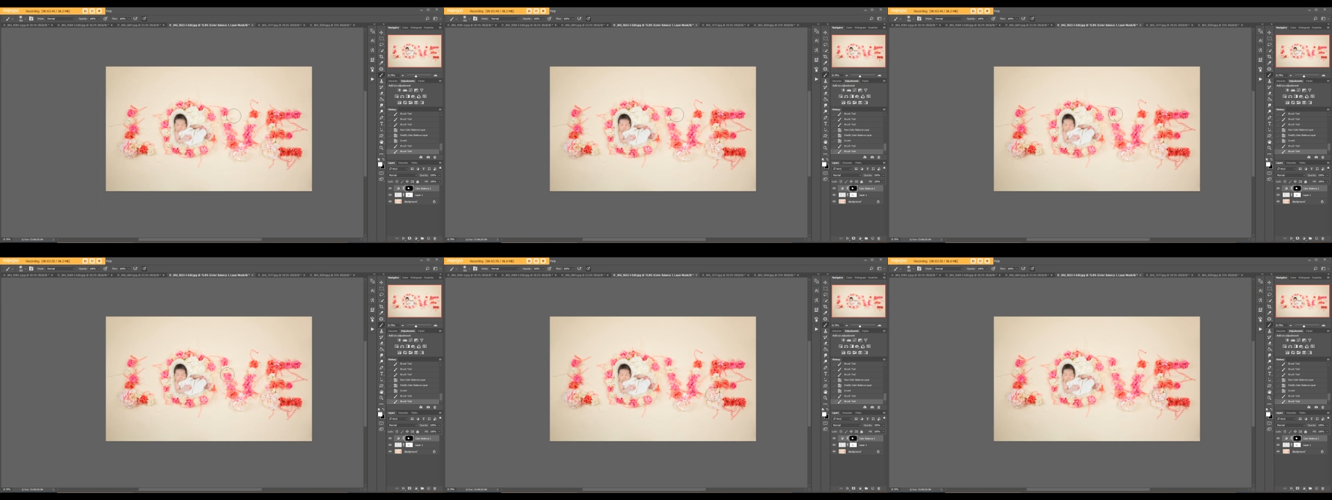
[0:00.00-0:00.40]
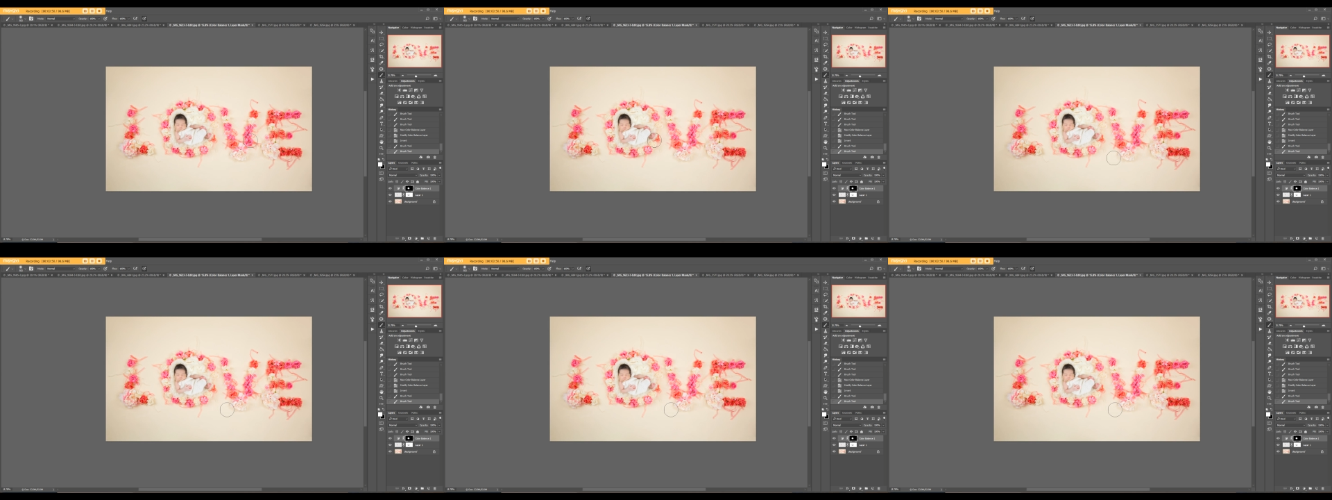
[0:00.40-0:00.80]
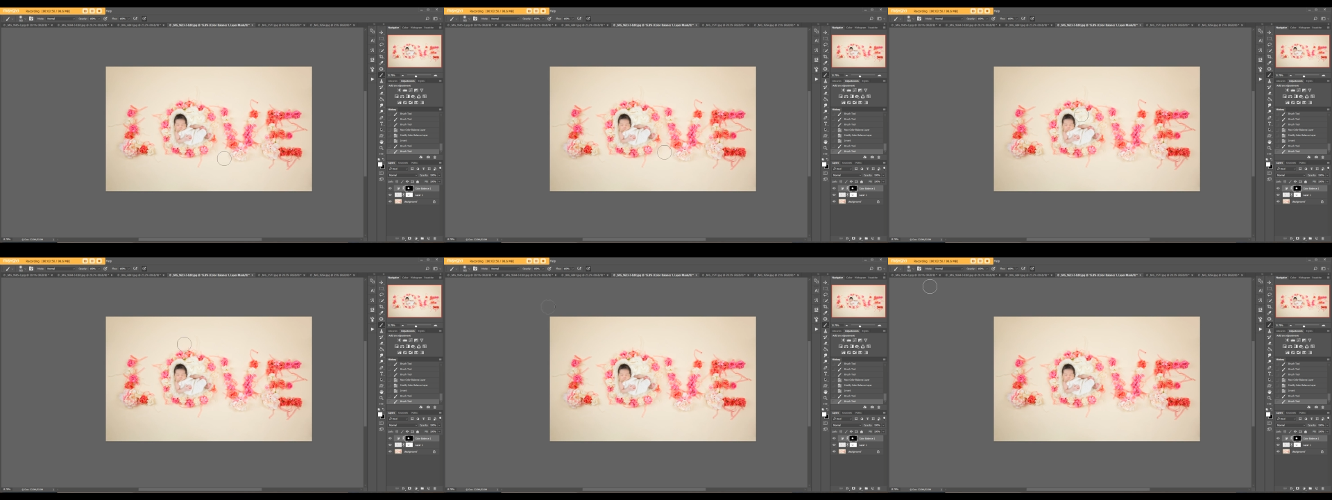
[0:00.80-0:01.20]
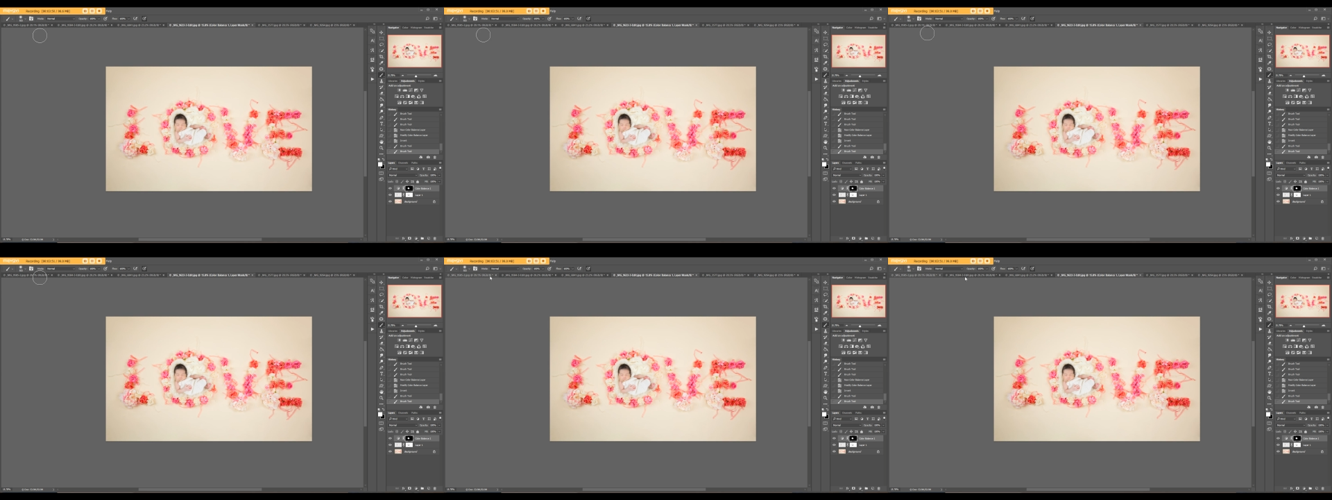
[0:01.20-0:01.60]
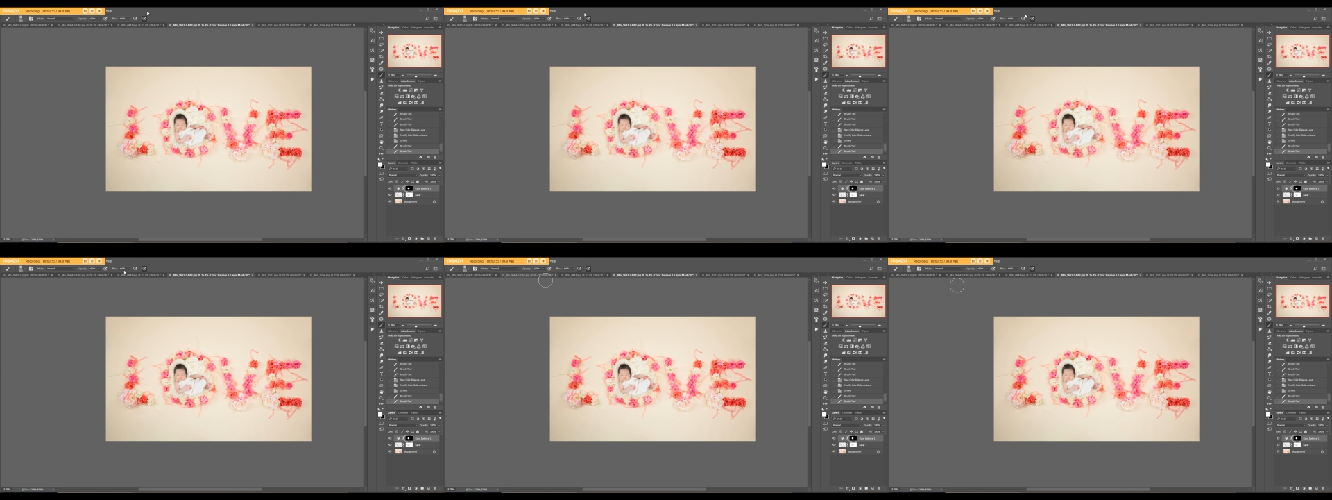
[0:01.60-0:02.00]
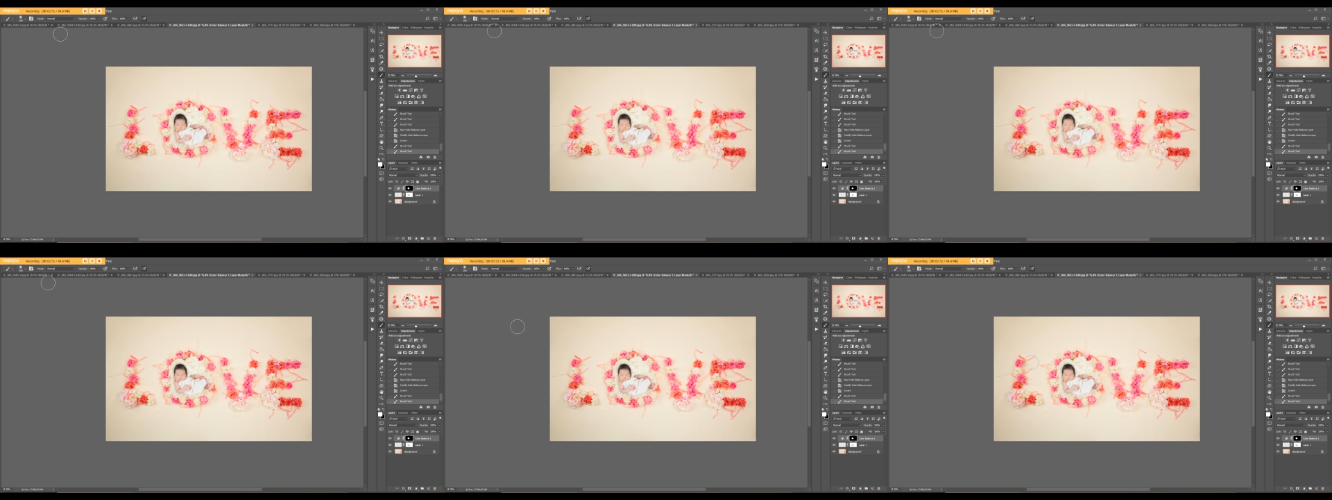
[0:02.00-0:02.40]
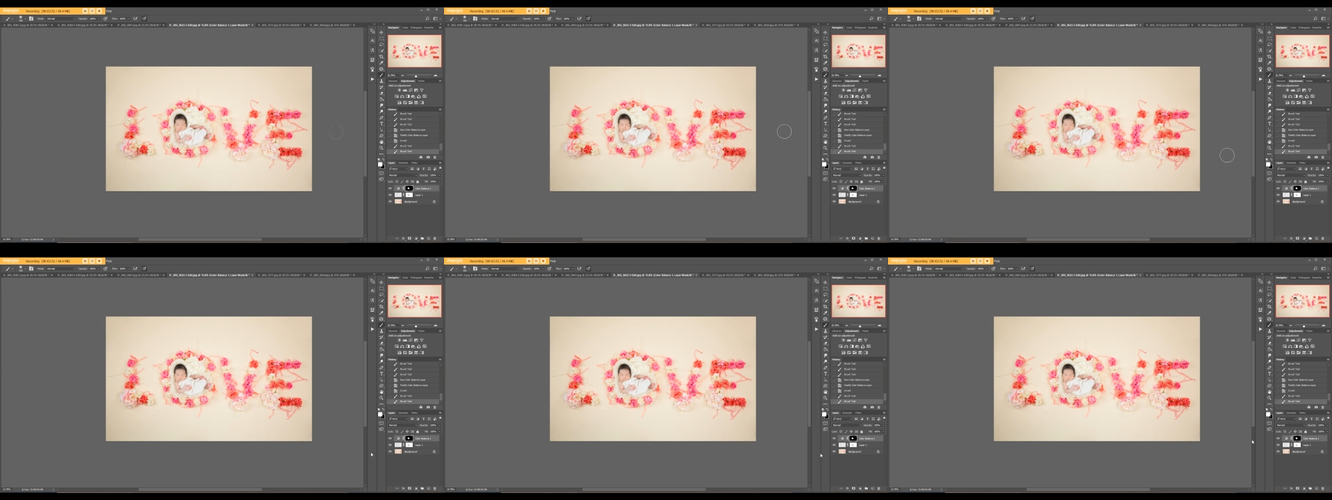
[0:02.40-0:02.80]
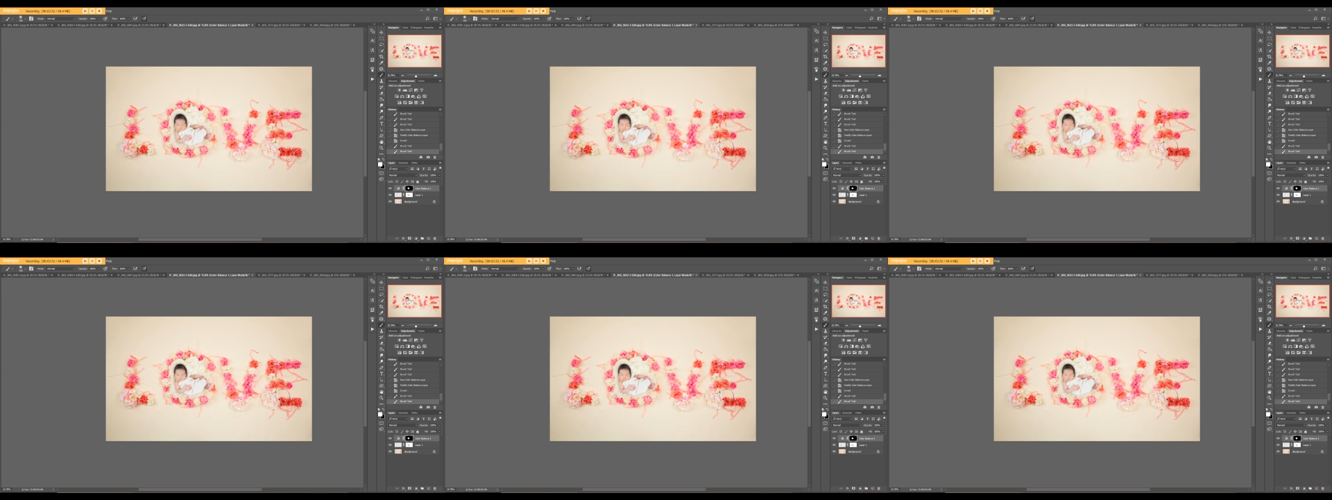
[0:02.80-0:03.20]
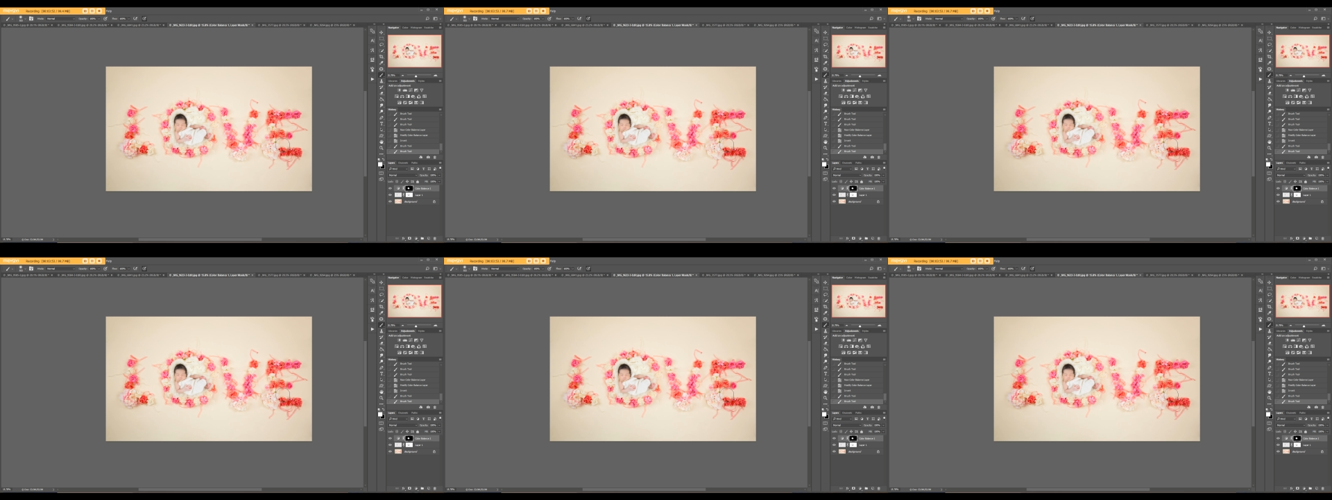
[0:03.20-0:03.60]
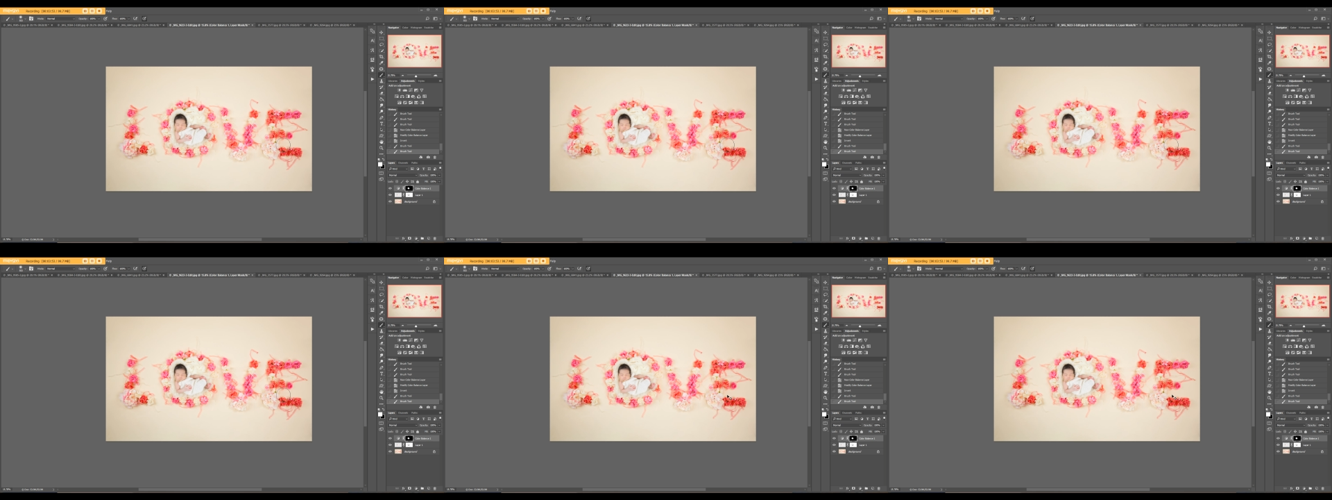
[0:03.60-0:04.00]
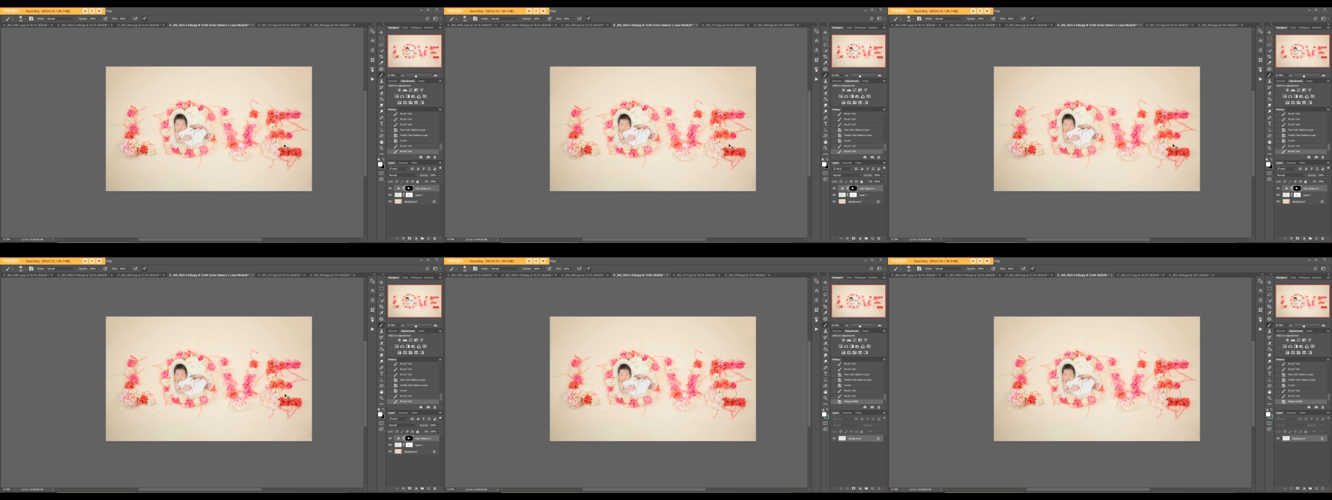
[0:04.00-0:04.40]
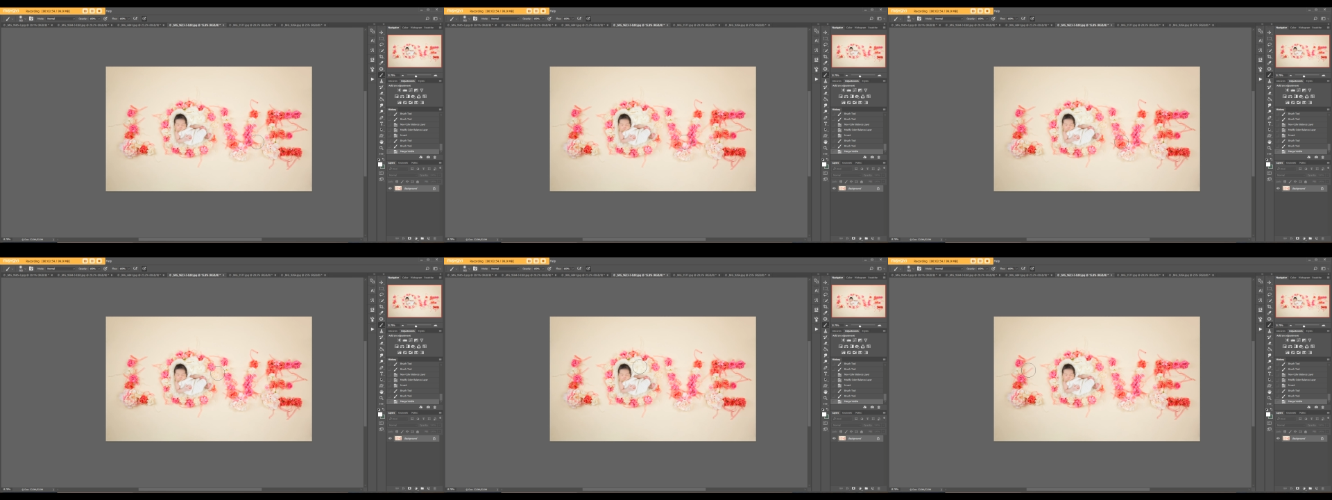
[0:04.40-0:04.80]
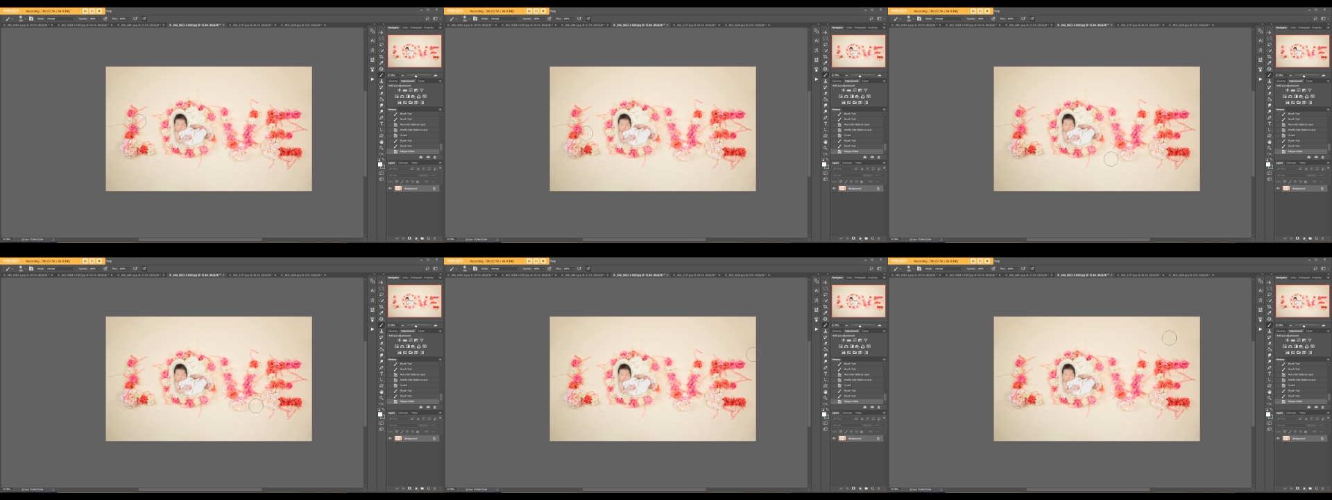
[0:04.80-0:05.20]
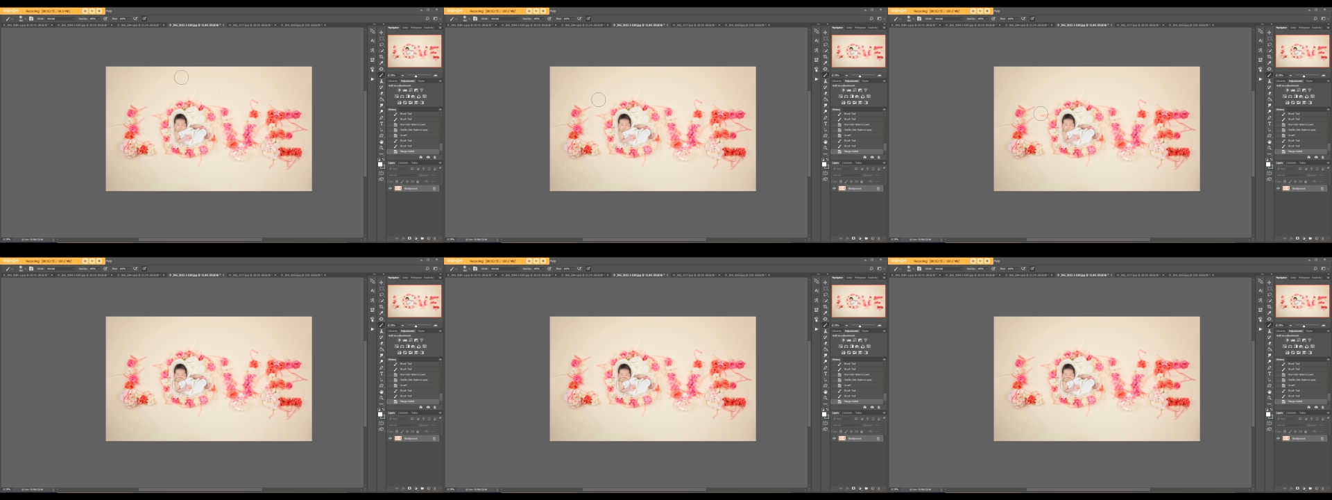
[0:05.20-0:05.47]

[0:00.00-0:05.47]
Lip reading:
No face is visible, so there are no lips to read.